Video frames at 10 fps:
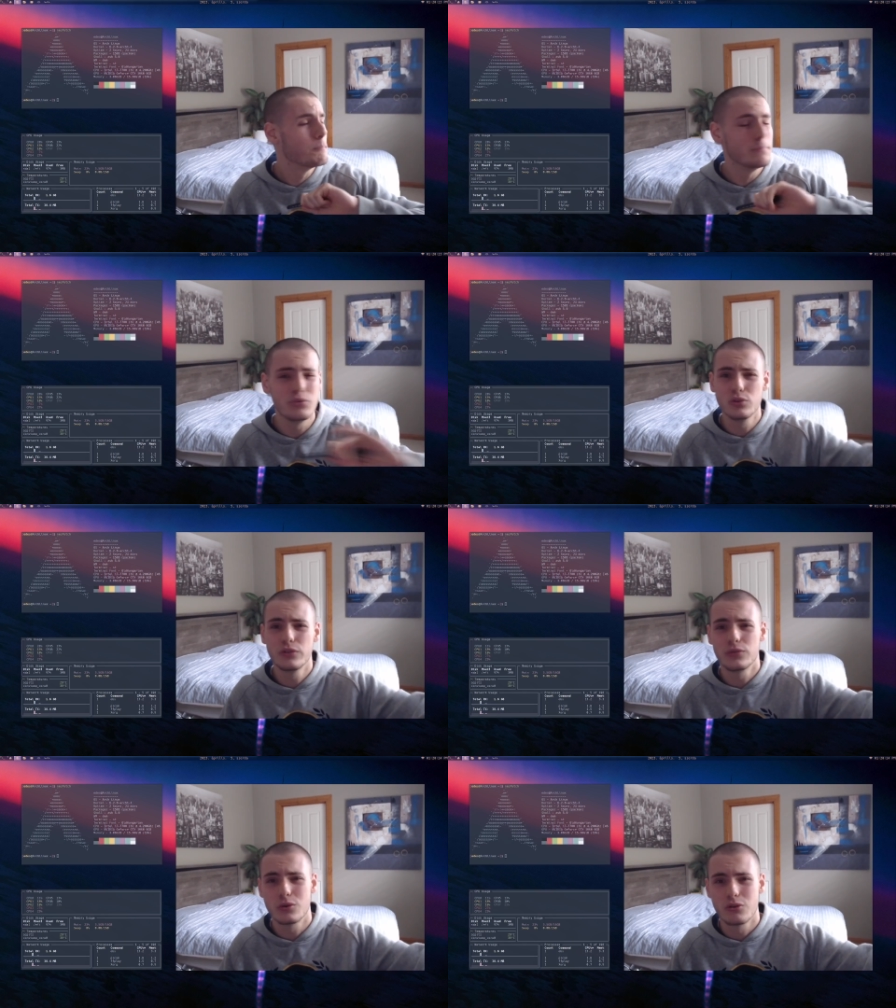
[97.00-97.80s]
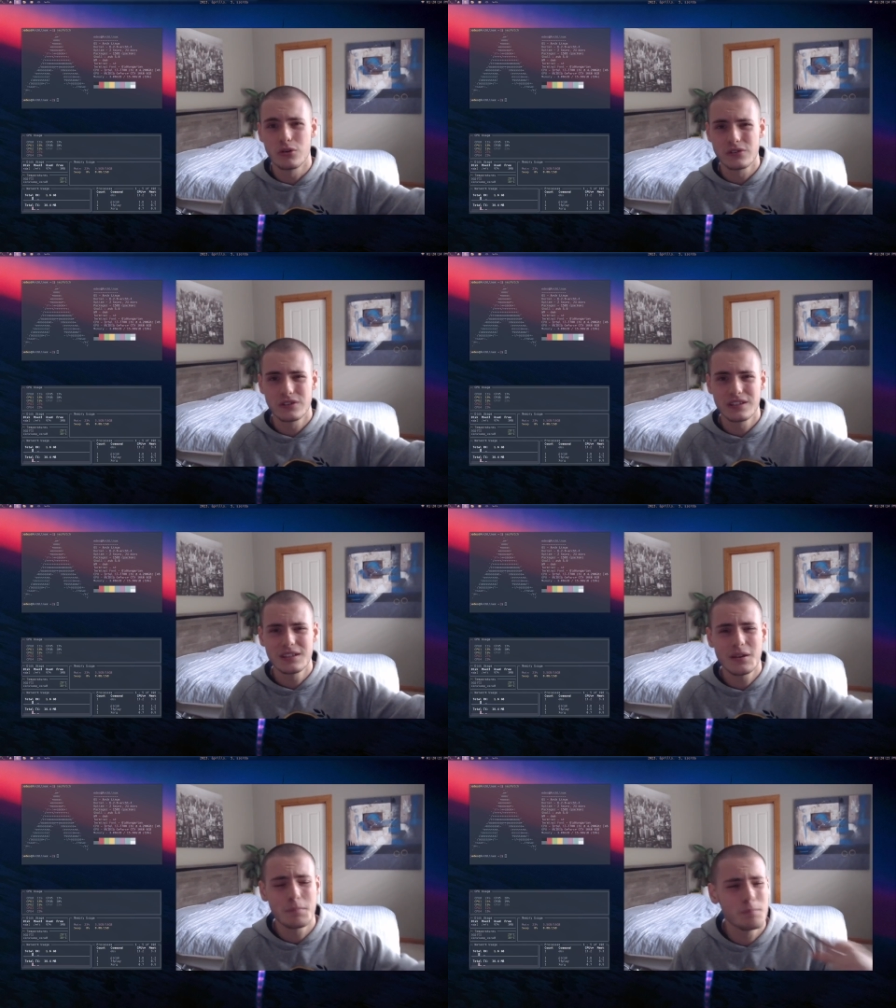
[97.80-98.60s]
beautiful course. It's
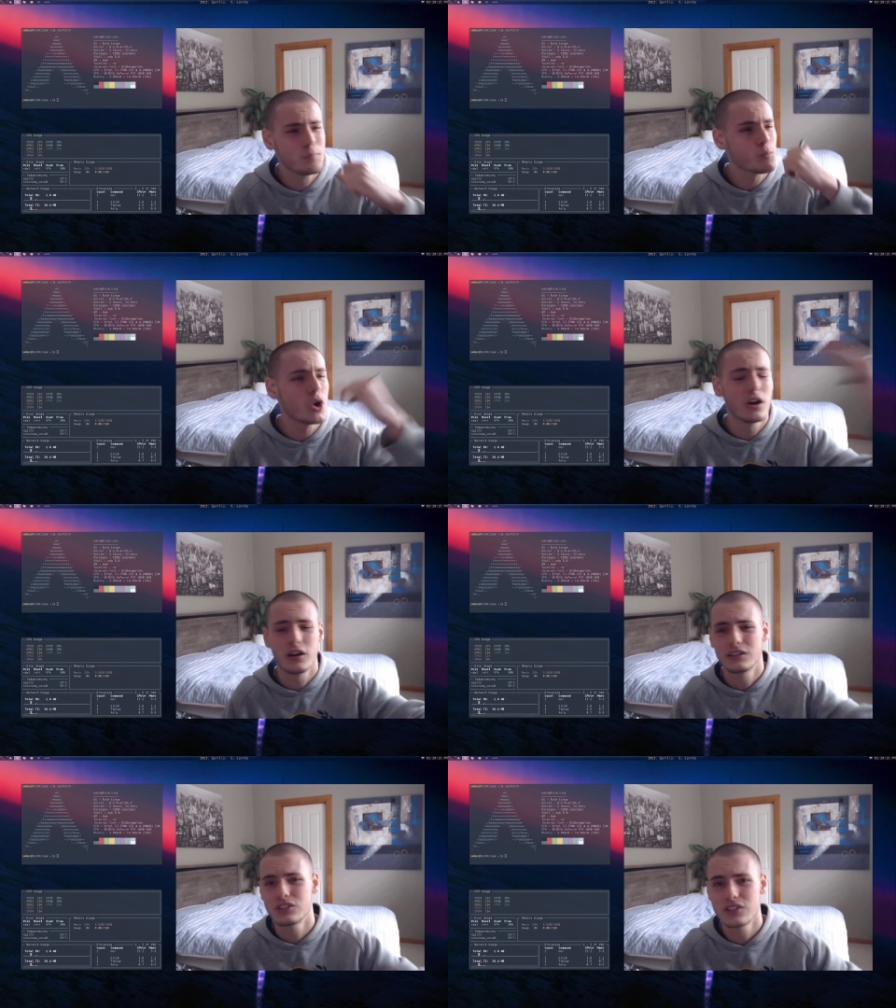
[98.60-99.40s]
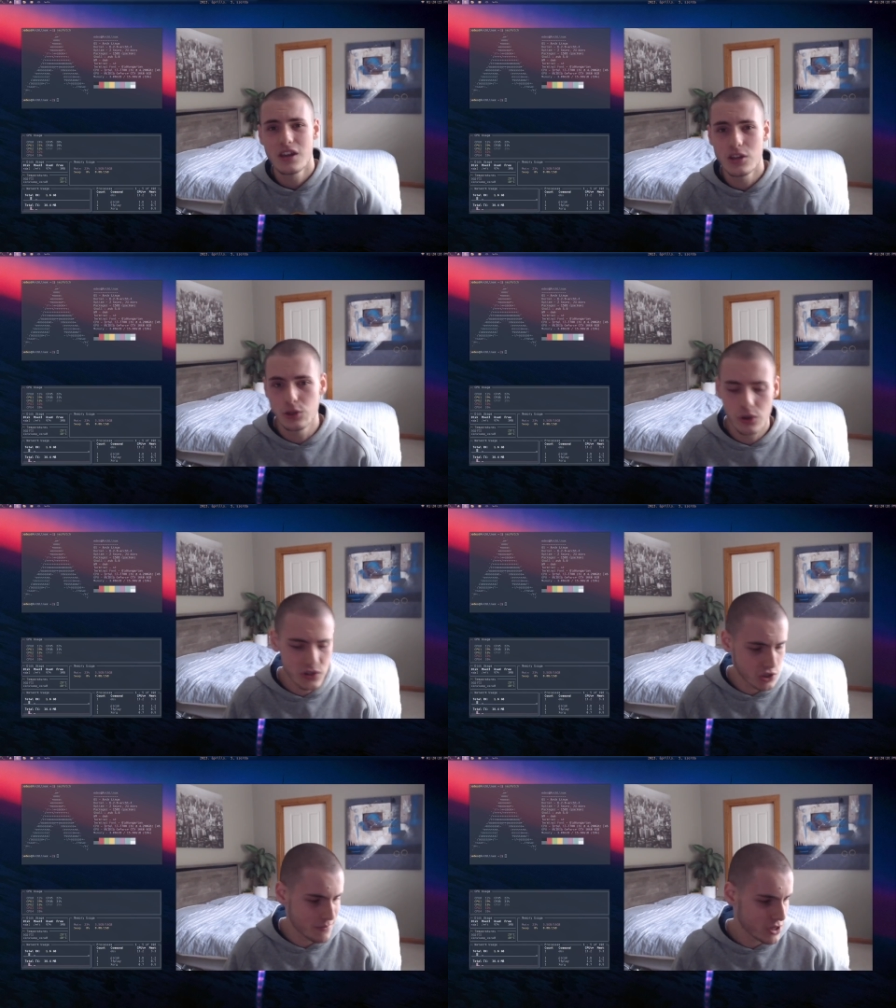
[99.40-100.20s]
like, ah, just you learn
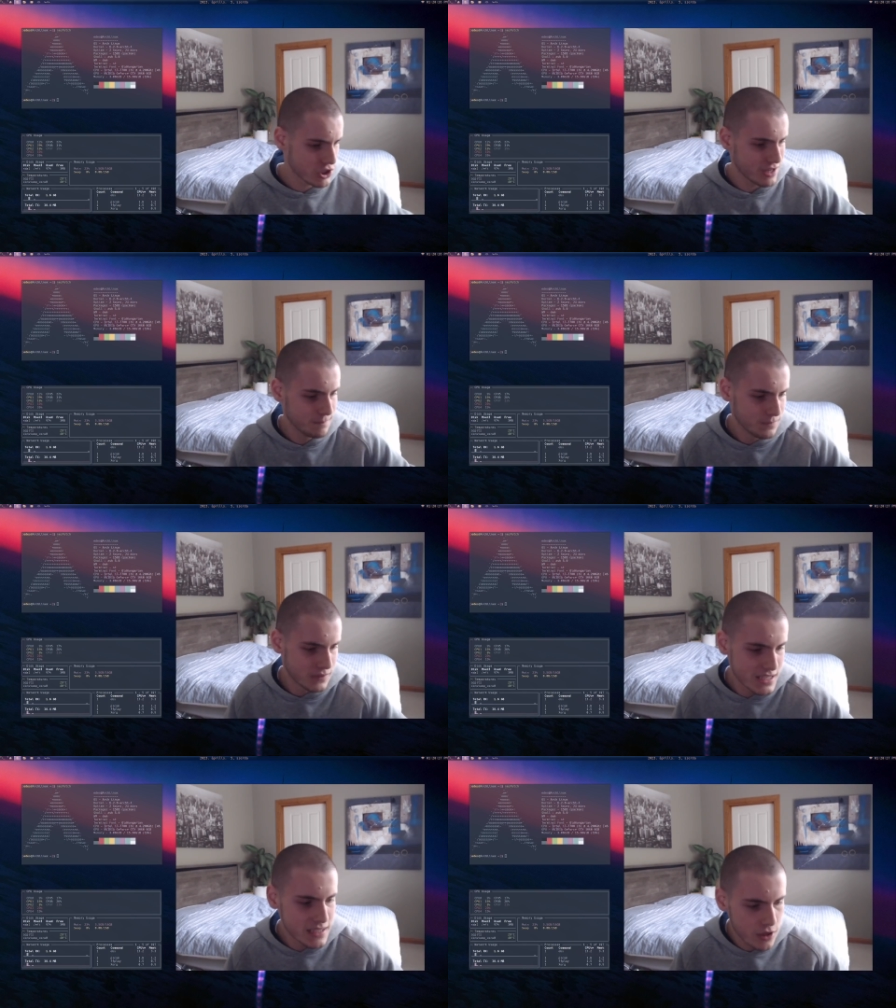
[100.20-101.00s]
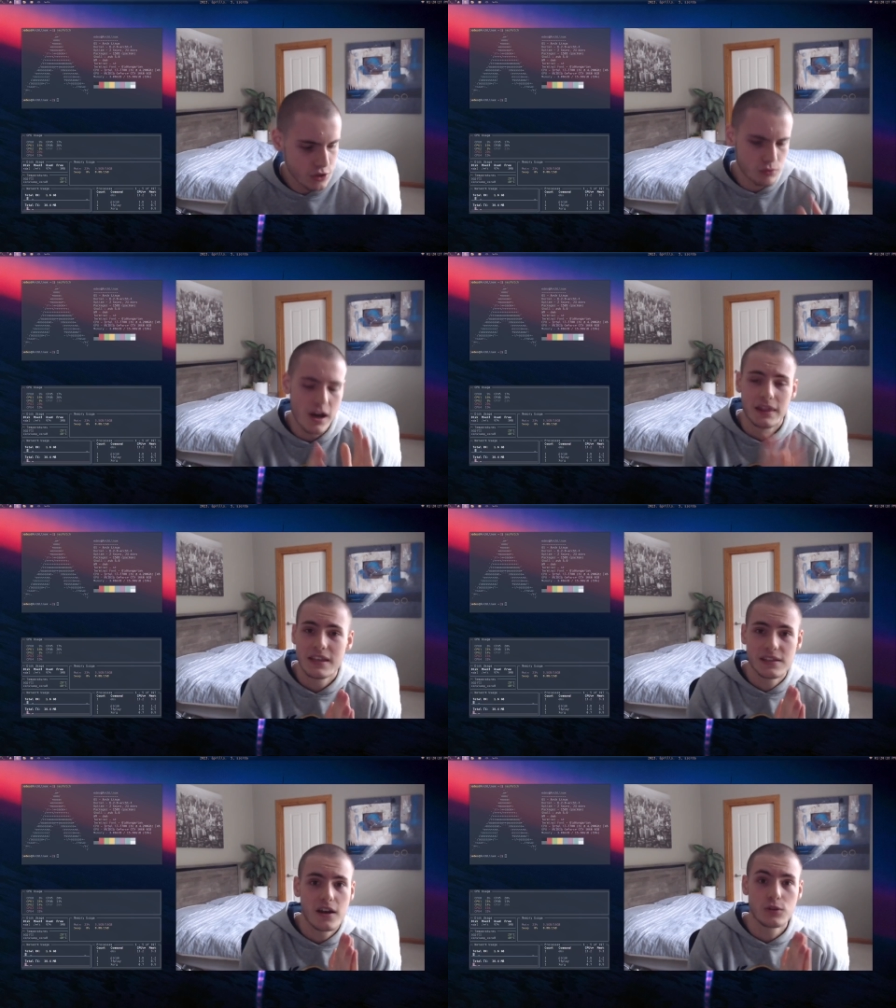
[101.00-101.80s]
so much, and they start you right. They
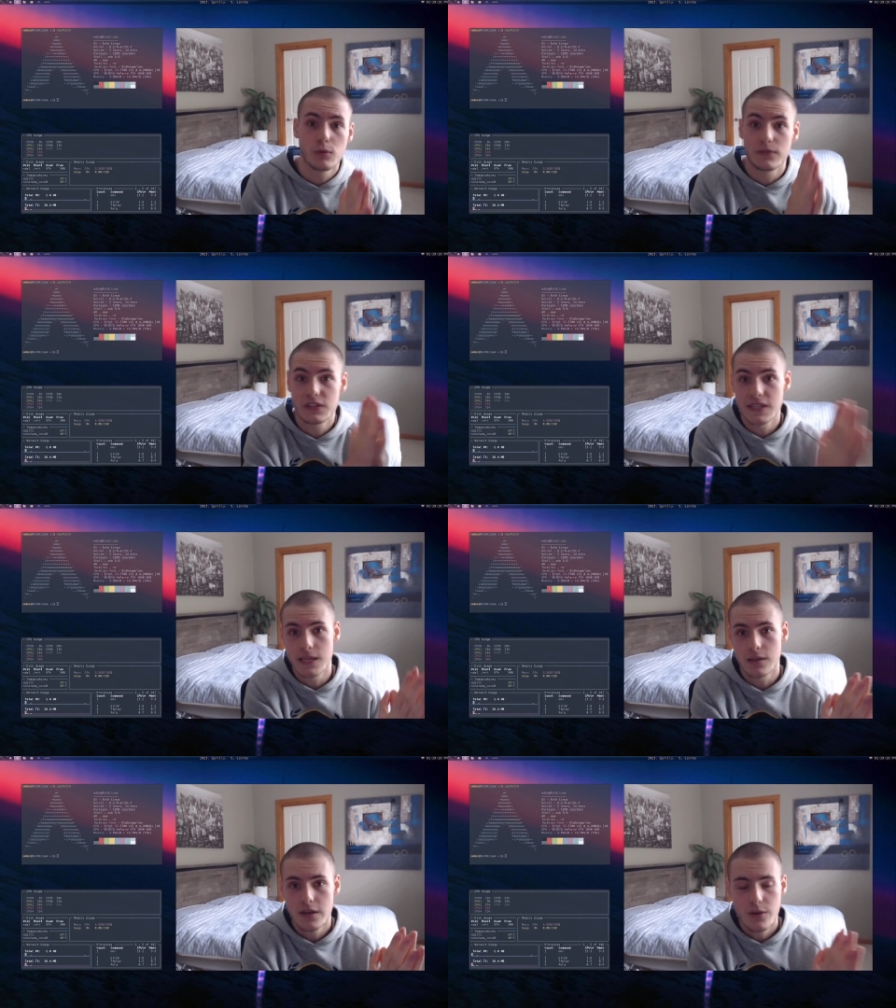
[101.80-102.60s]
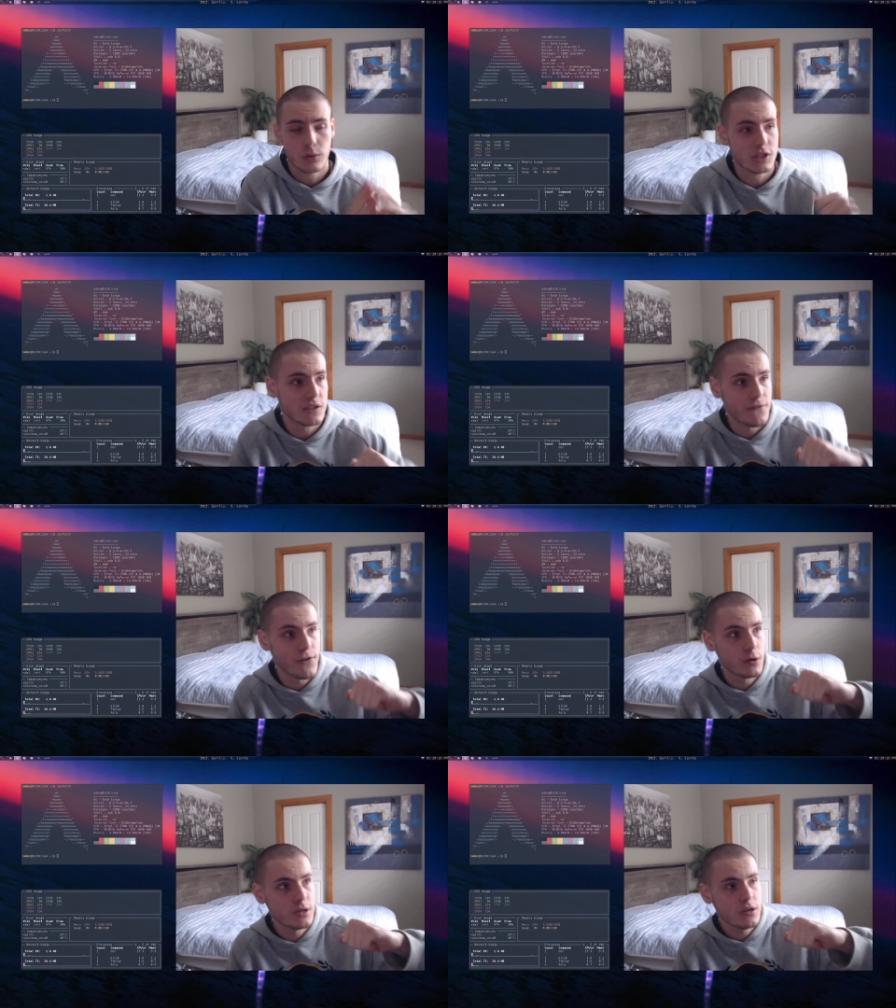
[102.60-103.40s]
start you with C, which is a
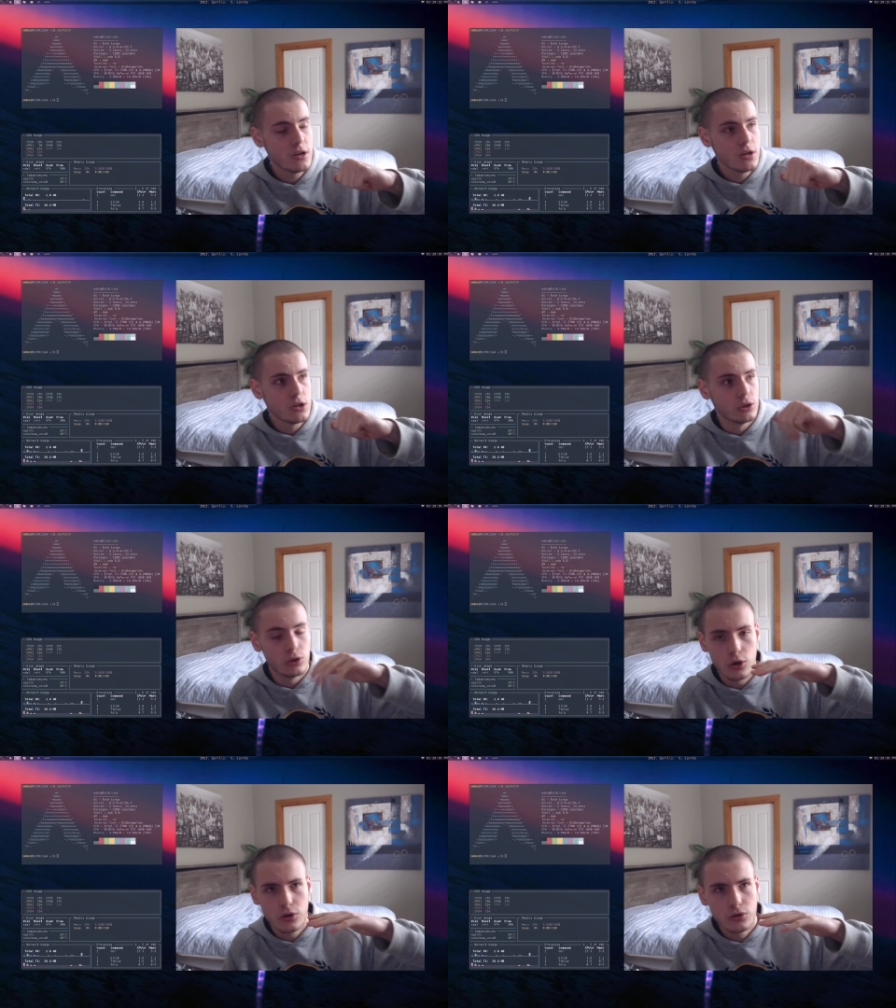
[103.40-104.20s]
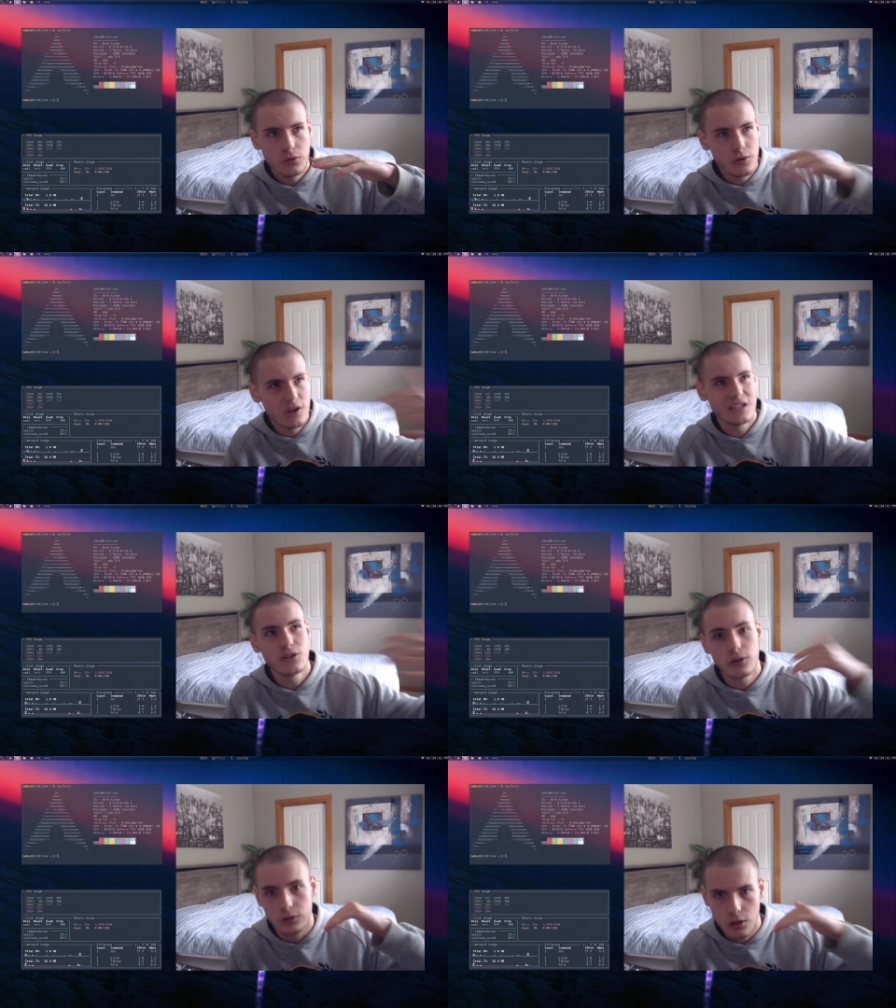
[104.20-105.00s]
very low, or it's
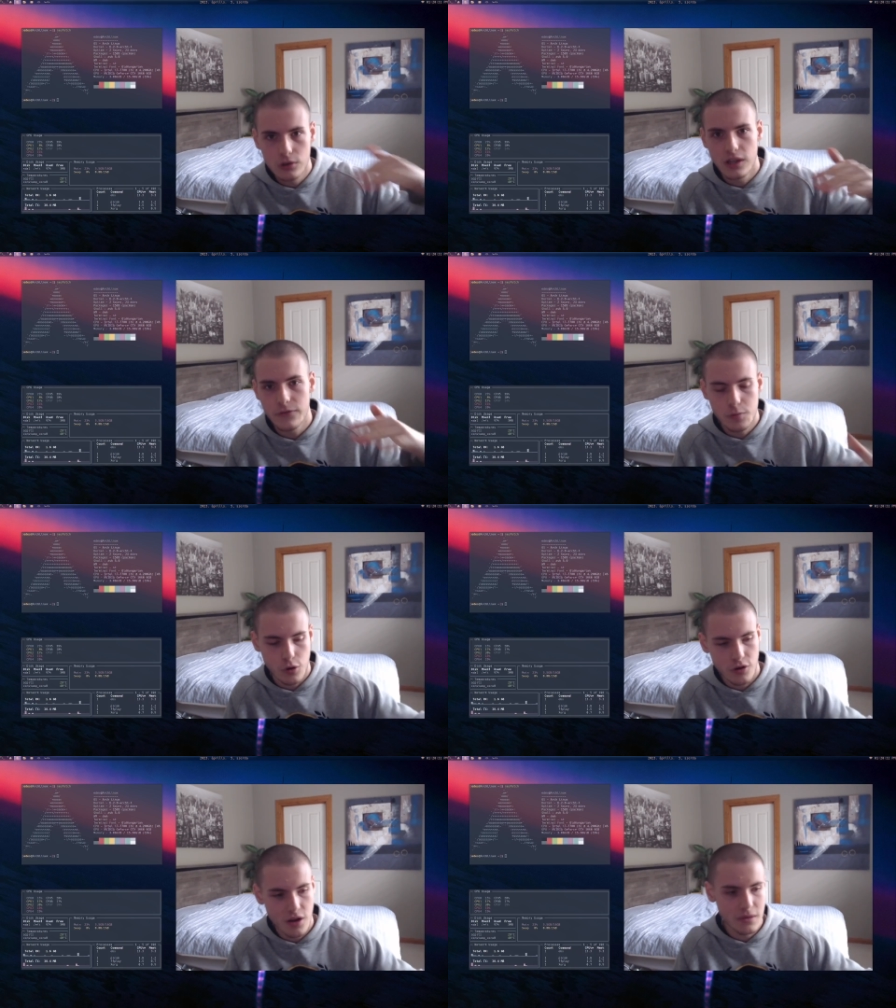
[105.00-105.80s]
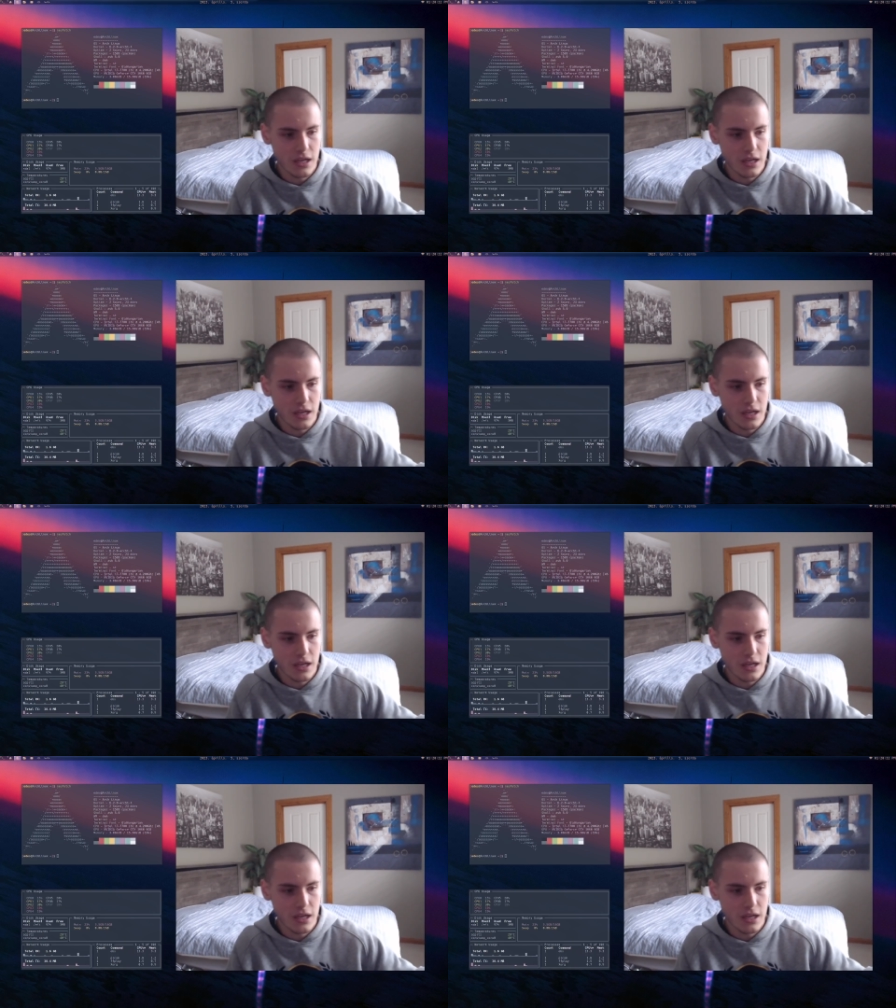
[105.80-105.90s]
not low level programming.